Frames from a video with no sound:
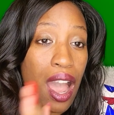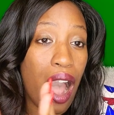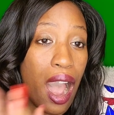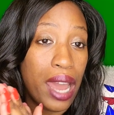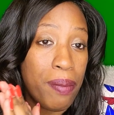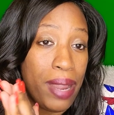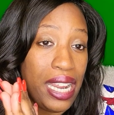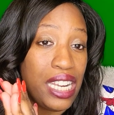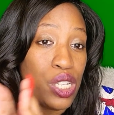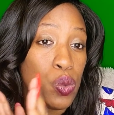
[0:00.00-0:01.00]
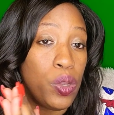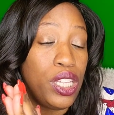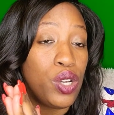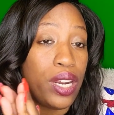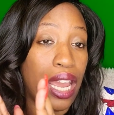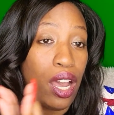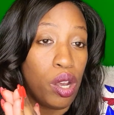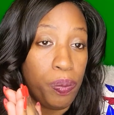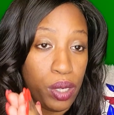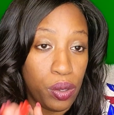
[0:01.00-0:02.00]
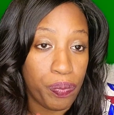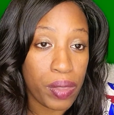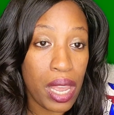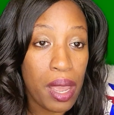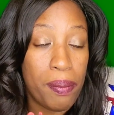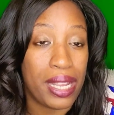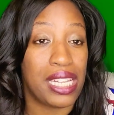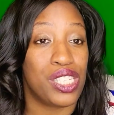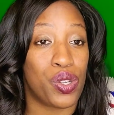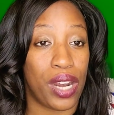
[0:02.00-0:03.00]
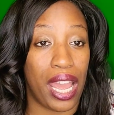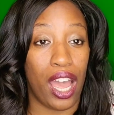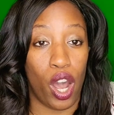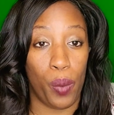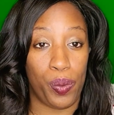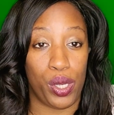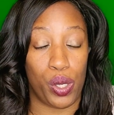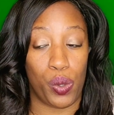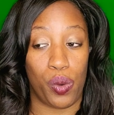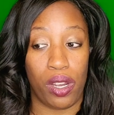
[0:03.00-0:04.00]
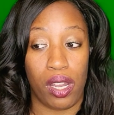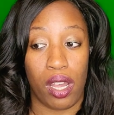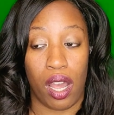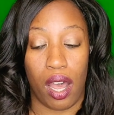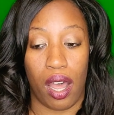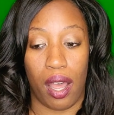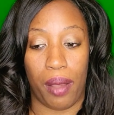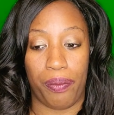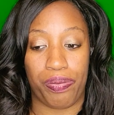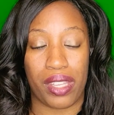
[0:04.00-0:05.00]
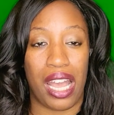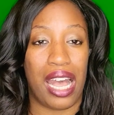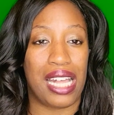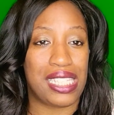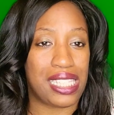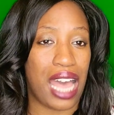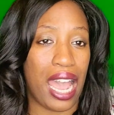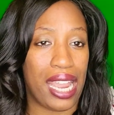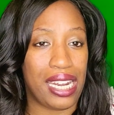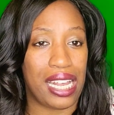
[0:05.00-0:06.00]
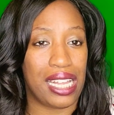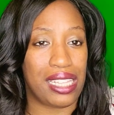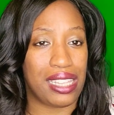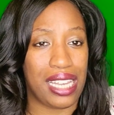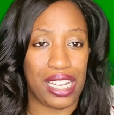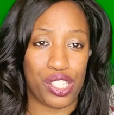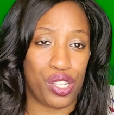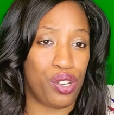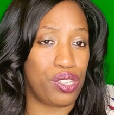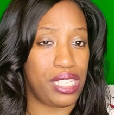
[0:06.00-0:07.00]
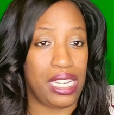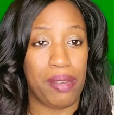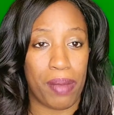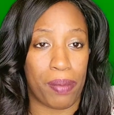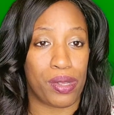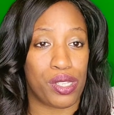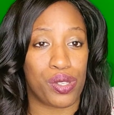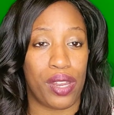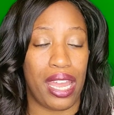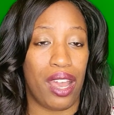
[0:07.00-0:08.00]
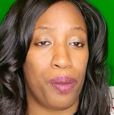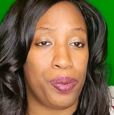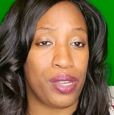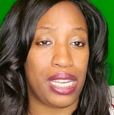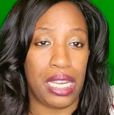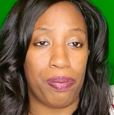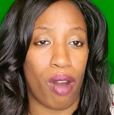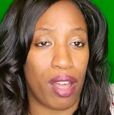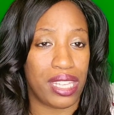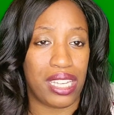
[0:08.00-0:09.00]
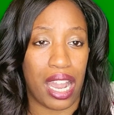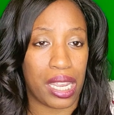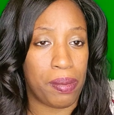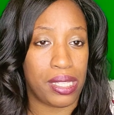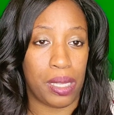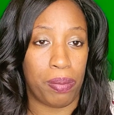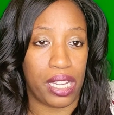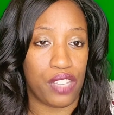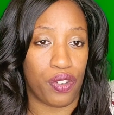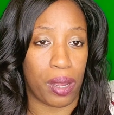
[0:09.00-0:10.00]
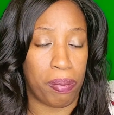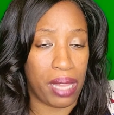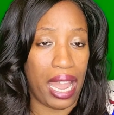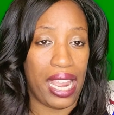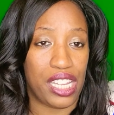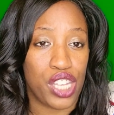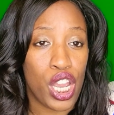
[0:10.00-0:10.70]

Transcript: Automating is really going to help you, because it's going to help you assign things to your team members. It's going to help you keep all the documents in place for compliance.